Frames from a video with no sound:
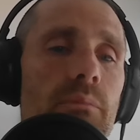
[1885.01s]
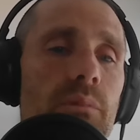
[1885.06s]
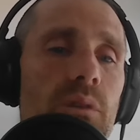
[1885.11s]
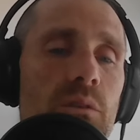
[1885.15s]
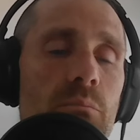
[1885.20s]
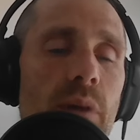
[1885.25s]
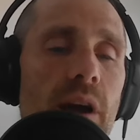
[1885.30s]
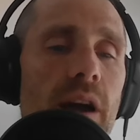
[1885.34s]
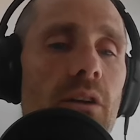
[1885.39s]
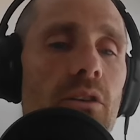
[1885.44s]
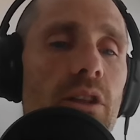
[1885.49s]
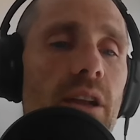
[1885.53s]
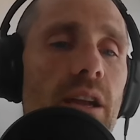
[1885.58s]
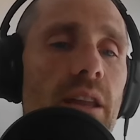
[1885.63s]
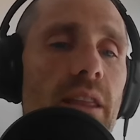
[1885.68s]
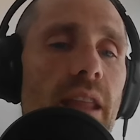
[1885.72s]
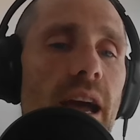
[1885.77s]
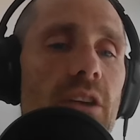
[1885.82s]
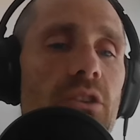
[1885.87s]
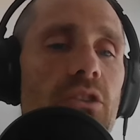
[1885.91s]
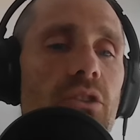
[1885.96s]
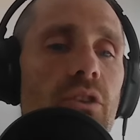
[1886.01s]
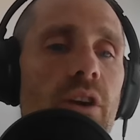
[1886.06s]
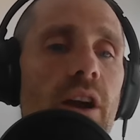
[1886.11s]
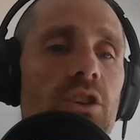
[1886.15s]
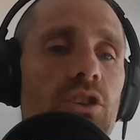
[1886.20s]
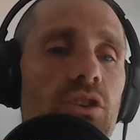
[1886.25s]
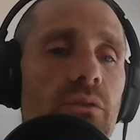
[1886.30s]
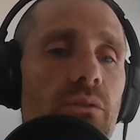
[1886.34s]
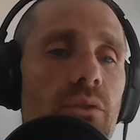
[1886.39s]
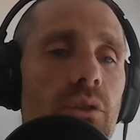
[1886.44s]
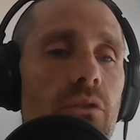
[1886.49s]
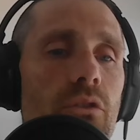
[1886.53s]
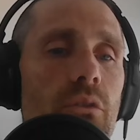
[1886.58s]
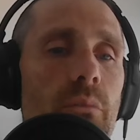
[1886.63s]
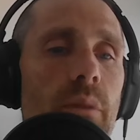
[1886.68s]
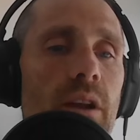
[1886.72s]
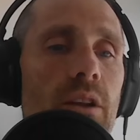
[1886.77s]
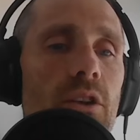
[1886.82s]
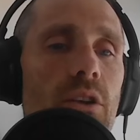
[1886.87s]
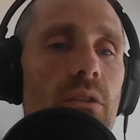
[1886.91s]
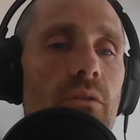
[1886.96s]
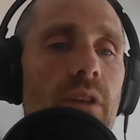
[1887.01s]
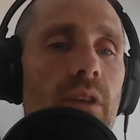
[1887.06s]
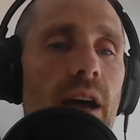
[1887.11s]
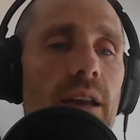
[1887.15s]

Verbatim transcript: spiraling in that direction for the remainder of